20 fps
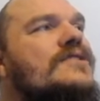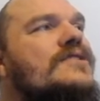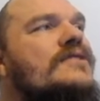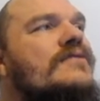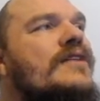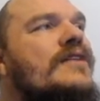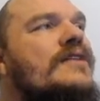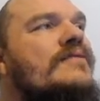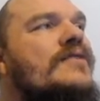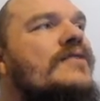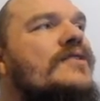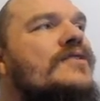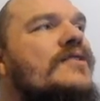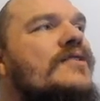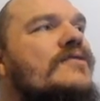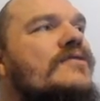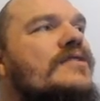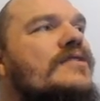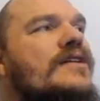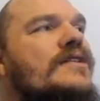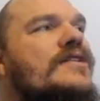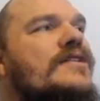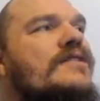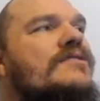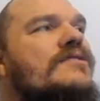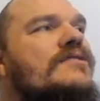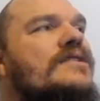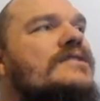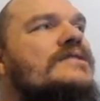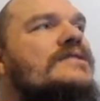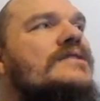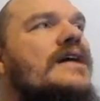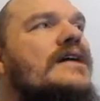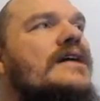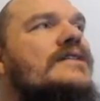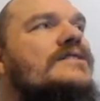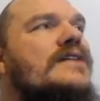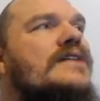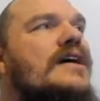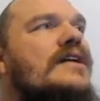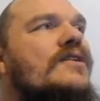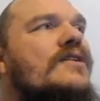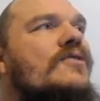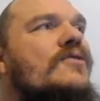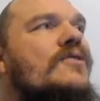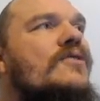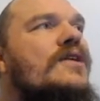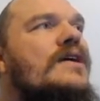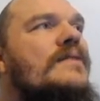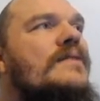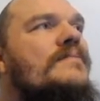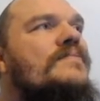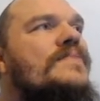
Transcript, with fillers: divided various countries. Let's go to the science category.